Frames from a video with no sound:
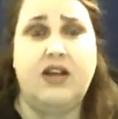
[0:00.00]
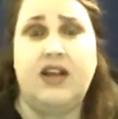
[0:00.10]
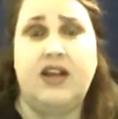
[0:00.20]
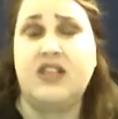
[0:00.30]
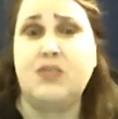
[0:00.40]

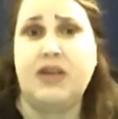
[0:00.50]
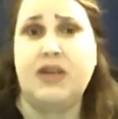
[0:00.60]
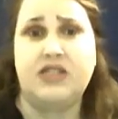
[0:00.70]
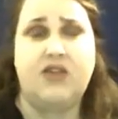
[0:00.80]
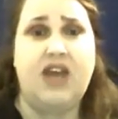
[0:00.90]
expense
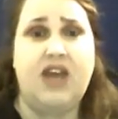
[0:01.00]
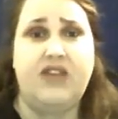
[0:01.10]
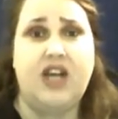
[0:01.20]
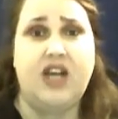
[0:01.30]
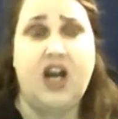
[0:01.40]
of having to
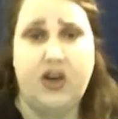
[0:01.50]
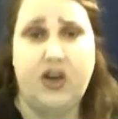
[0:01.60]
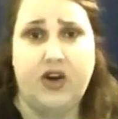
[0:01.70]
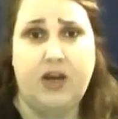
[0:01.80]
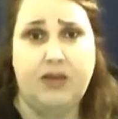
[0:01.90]
hire a
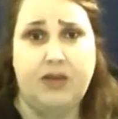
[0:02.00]
company